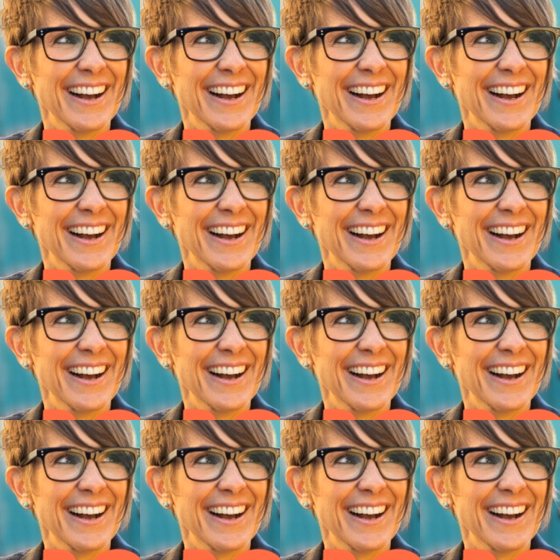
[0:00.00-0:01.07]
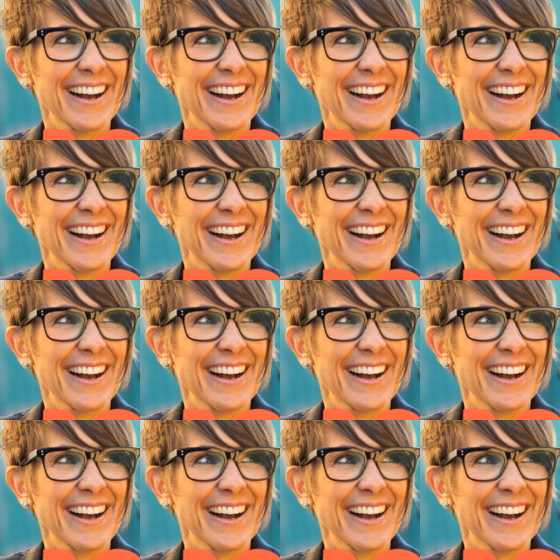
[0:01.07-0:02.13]

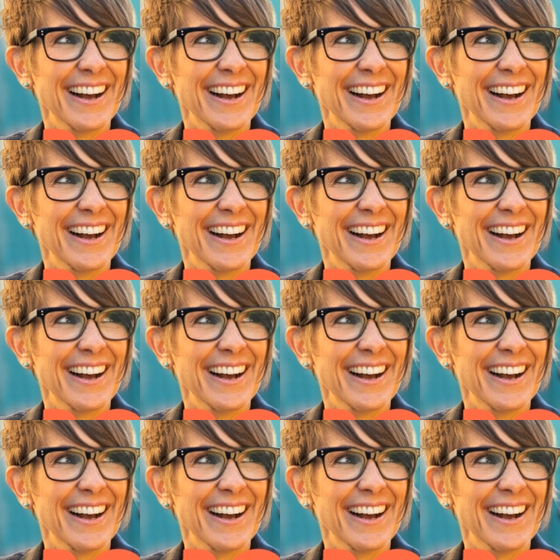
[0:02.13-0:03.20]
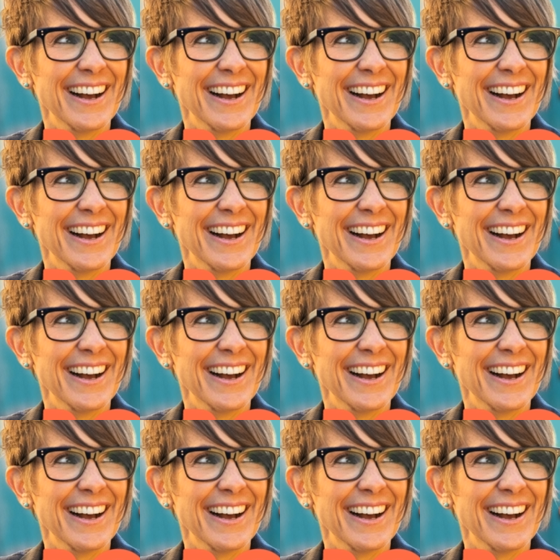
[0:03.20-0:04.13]
This is a still picture; no speech is visible.